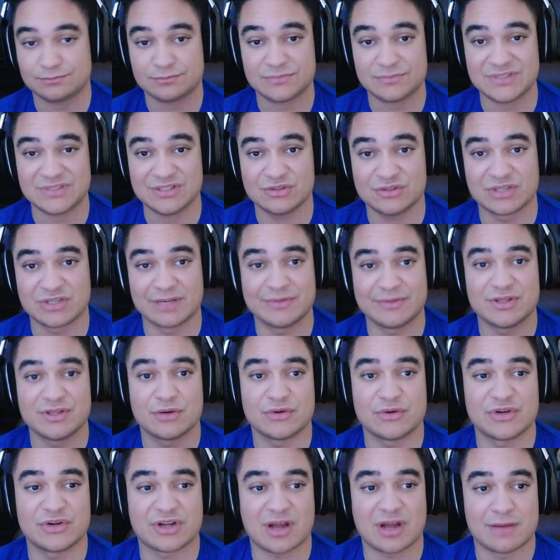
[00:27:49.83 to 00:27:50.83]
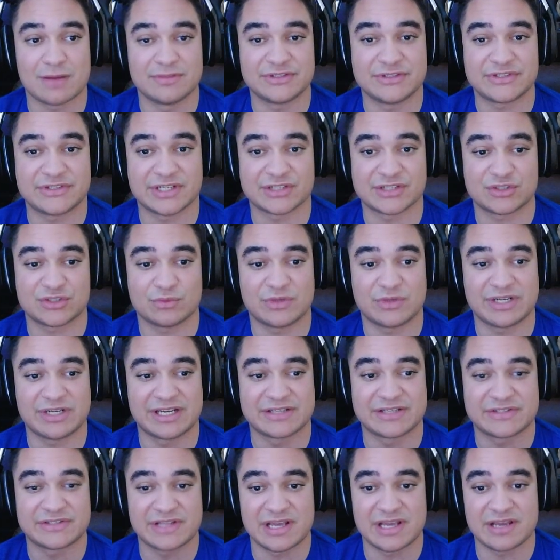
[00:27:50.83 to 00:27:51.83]
So let me know in the comment section what you
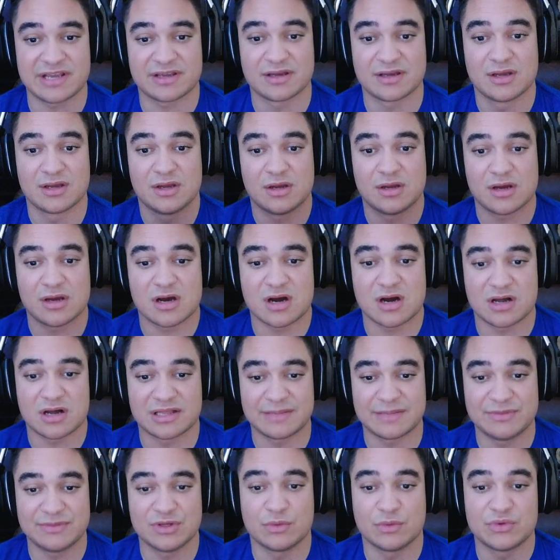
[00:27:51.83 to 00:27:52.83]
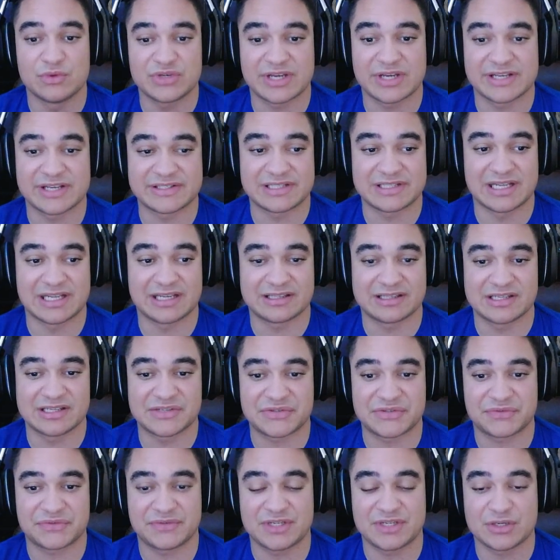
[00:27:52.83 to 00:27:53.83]
guys think. Let me know what you guys like
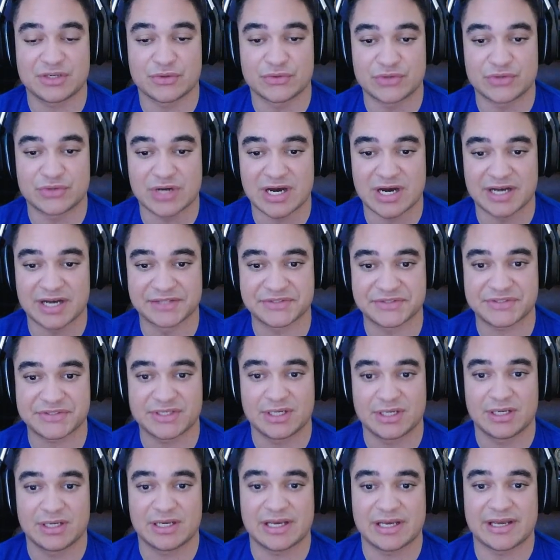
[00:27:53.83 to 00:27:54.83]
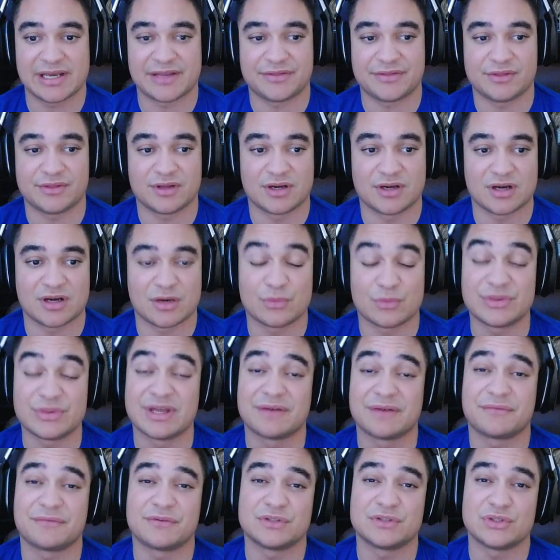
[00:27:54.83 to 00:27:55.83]
this video or not. And
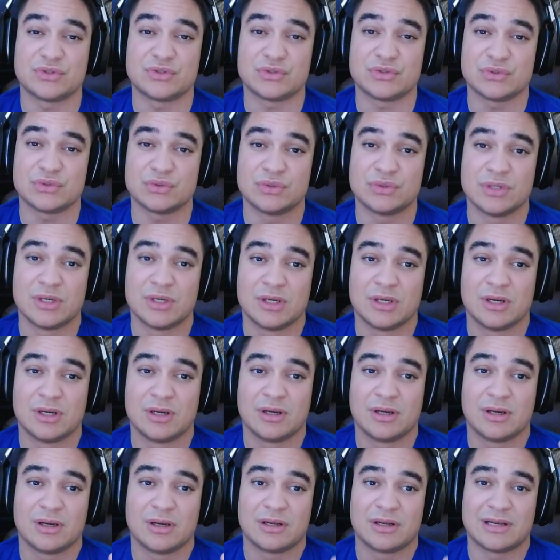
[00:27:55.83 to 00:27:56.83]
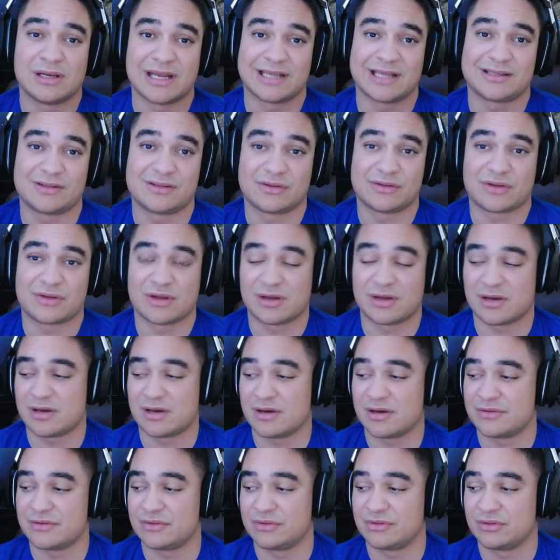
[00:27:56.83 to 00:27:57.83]
without further ado, like
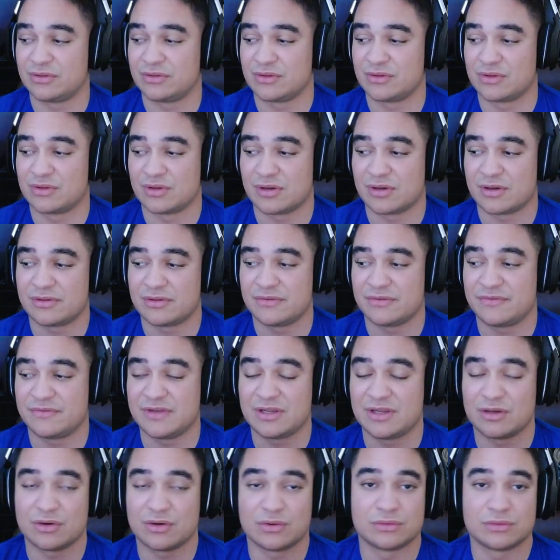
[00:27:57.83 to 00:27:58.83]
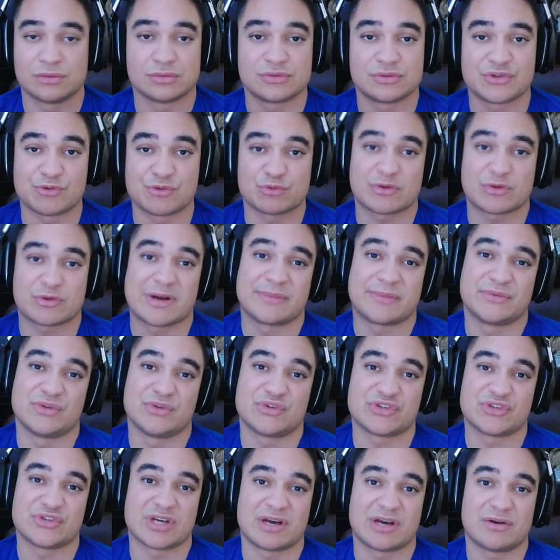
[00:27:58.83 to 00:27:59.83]
the video, subscribe to the
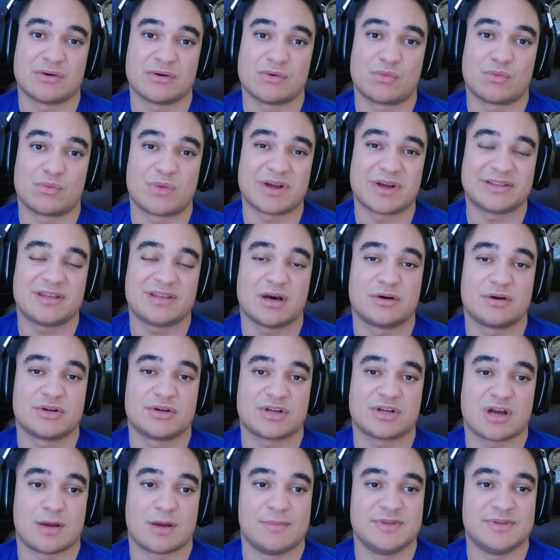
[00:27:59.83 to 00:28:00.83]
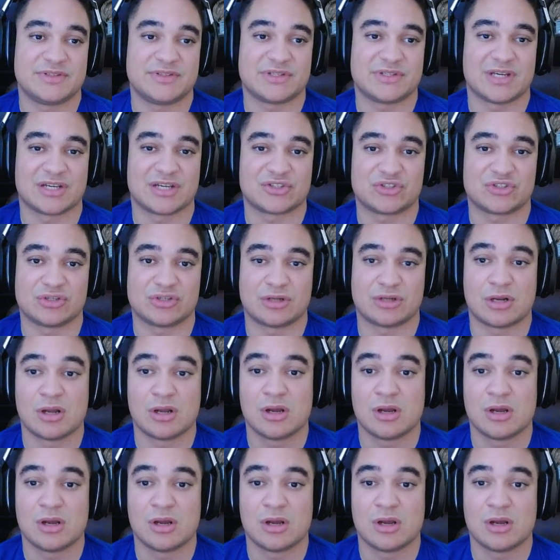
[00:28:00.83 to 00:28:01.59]
channel, write down in the comment section.